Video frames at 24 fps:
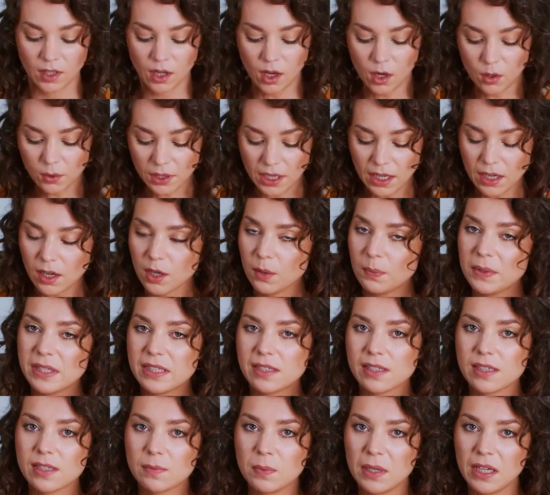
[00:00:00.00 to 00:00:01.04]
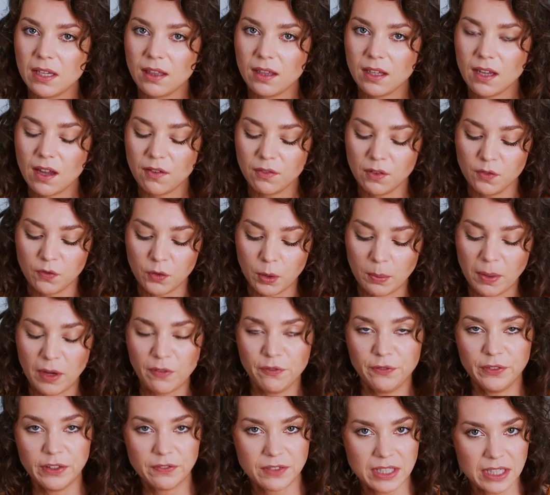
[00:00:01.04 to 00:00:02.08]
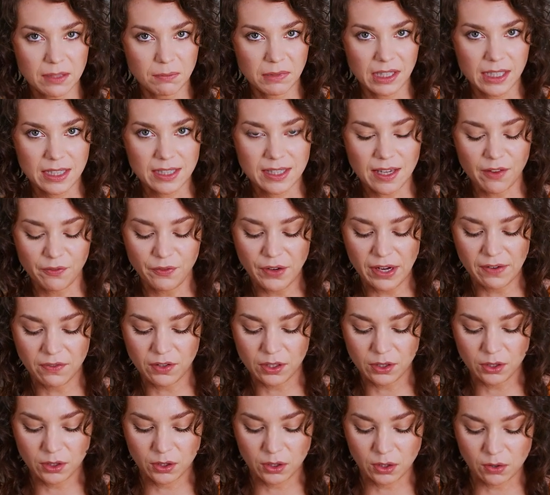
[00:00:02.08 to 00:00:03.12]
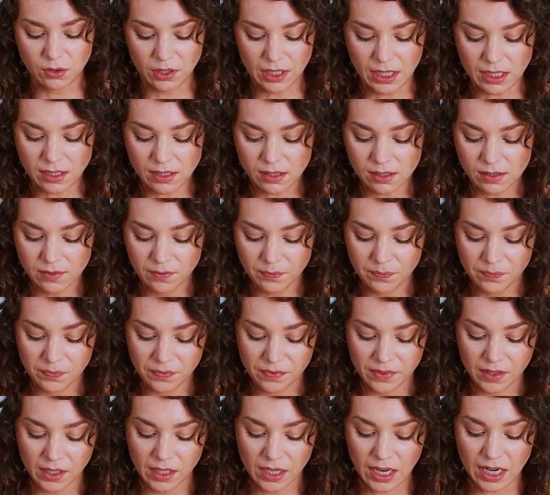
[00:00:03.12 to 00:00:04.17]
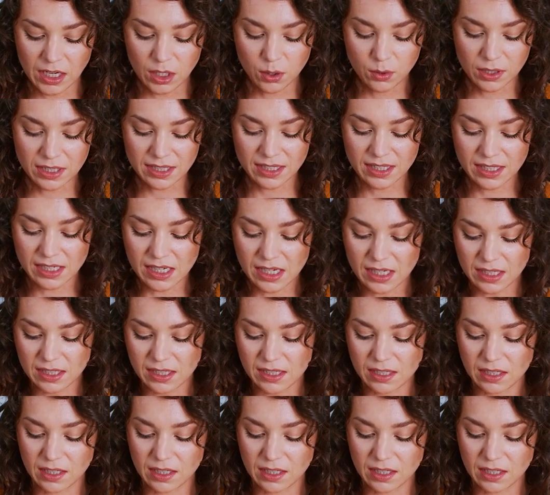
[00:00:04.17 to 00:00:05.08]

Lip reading: Okay, our pizza has been in the oven for about 15 minutes at 500 degrees. And you can see it's